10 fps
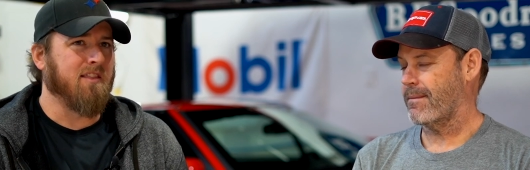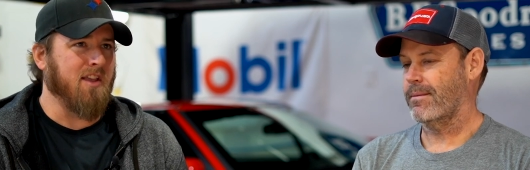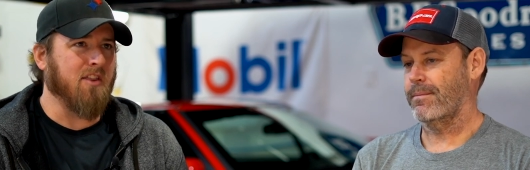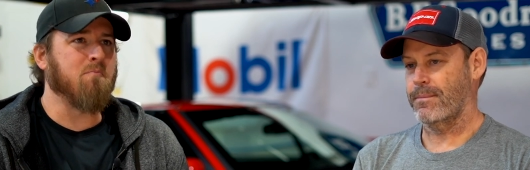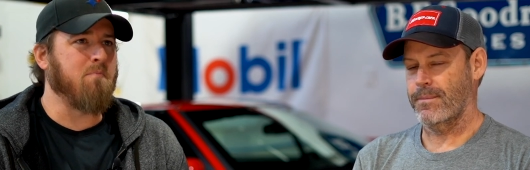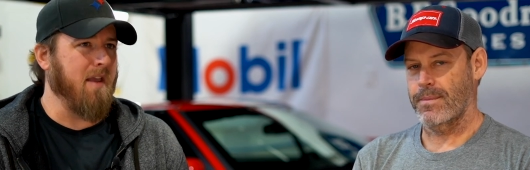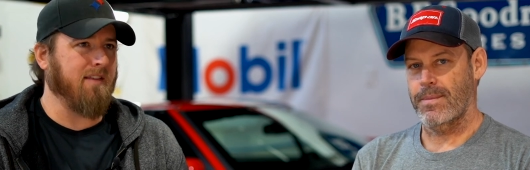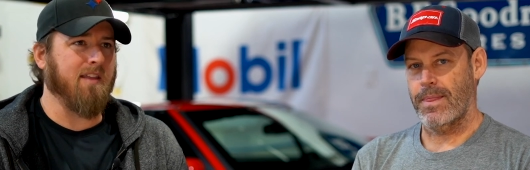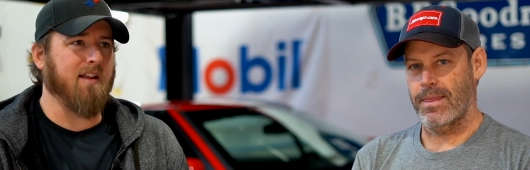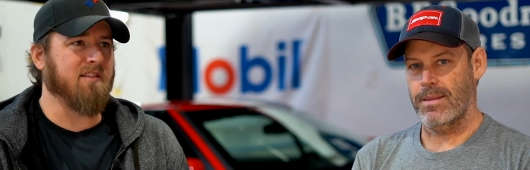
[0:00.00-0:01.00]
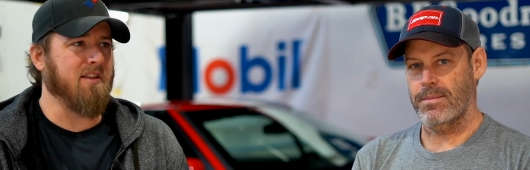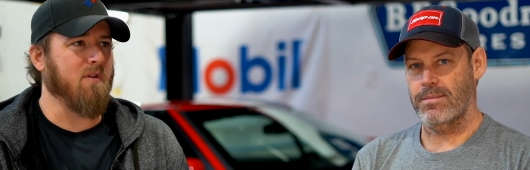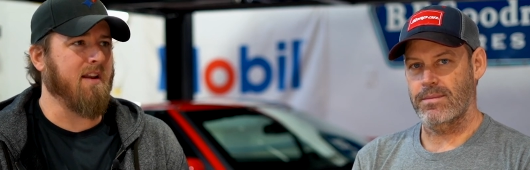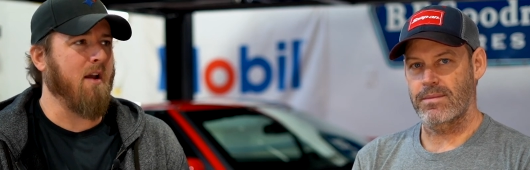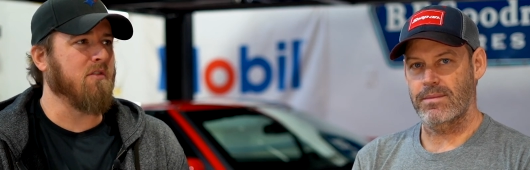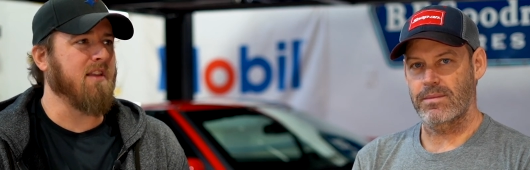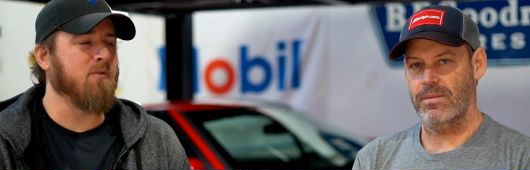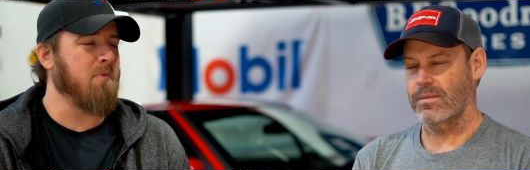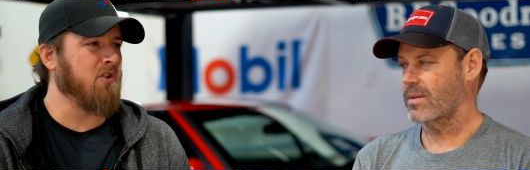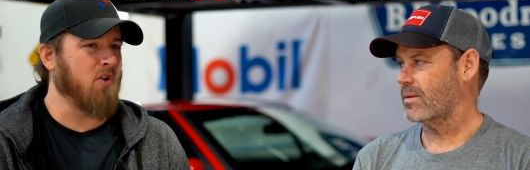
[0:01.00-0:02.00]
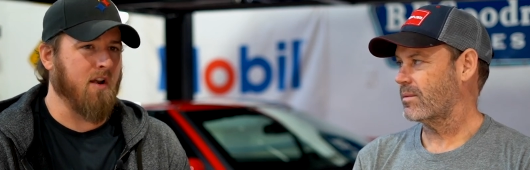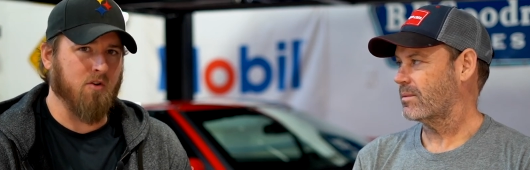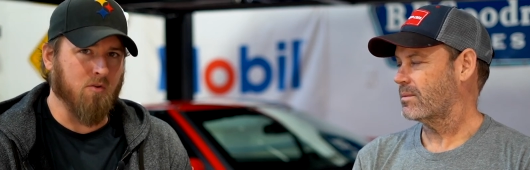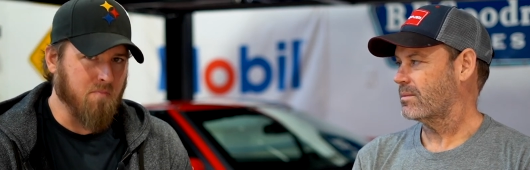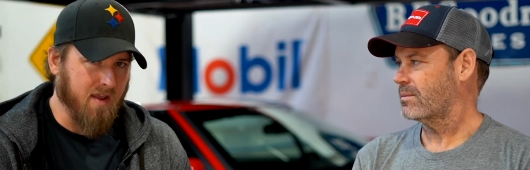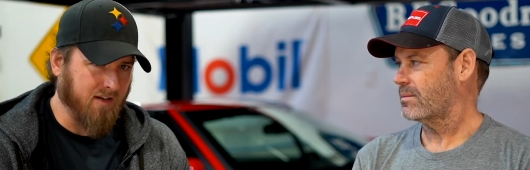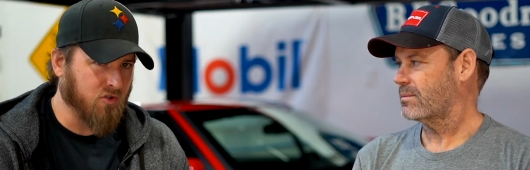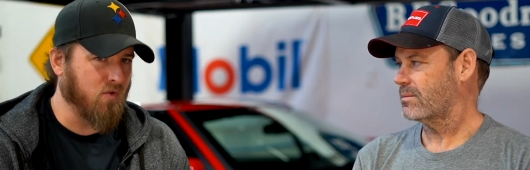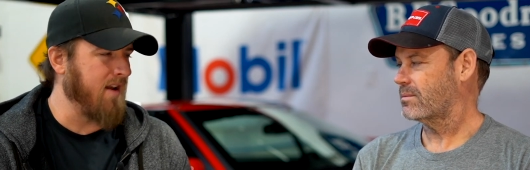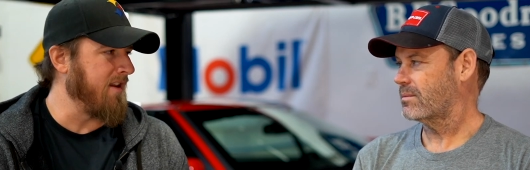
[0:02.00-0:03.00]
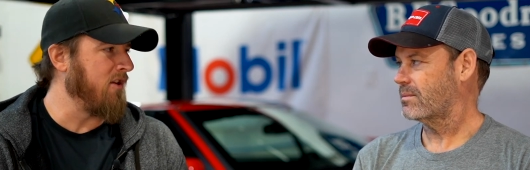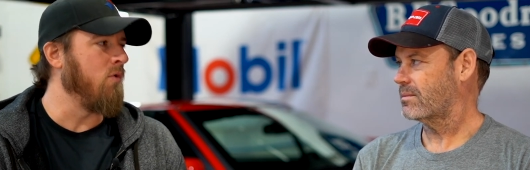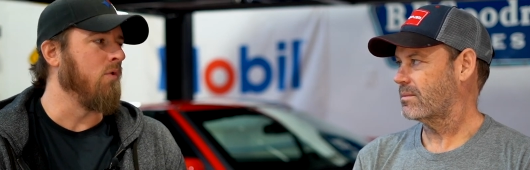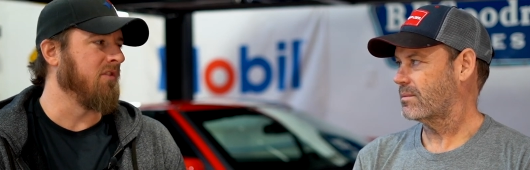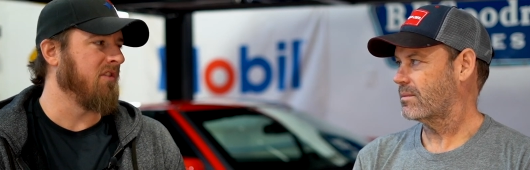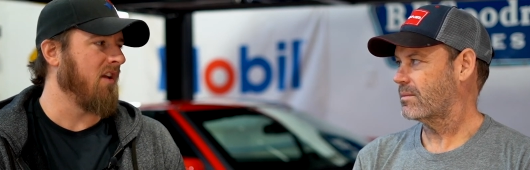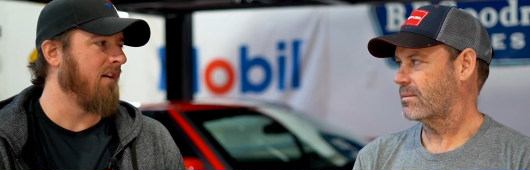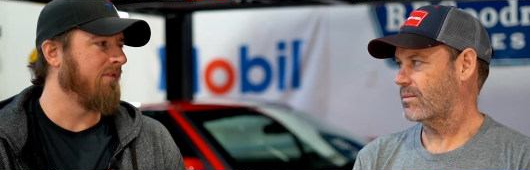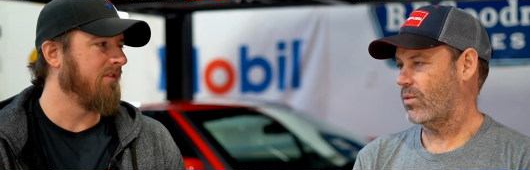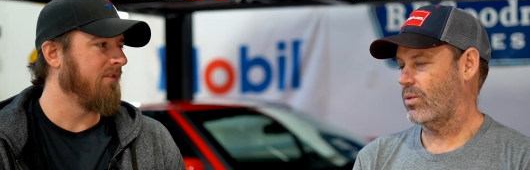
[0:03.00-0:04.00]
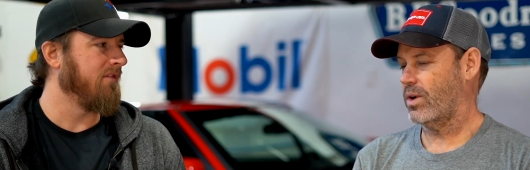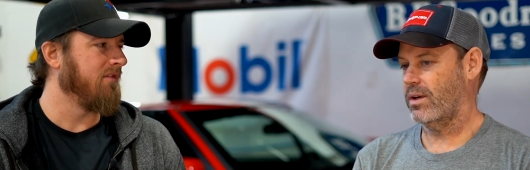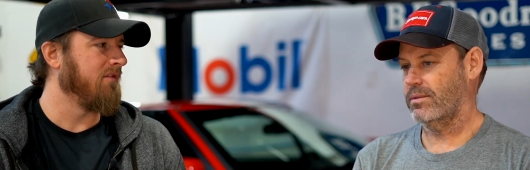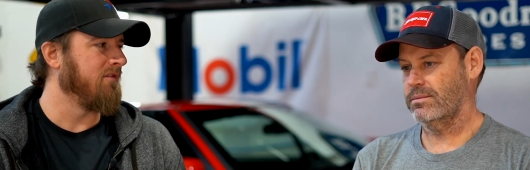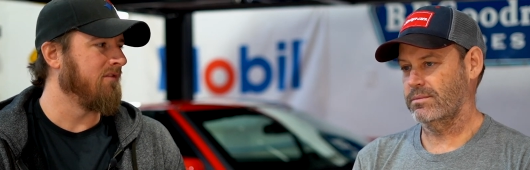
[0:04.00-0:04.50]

Speaker 1: The other big thing I see right now is everybody trying to do the big, trendy, cool stuff. Right.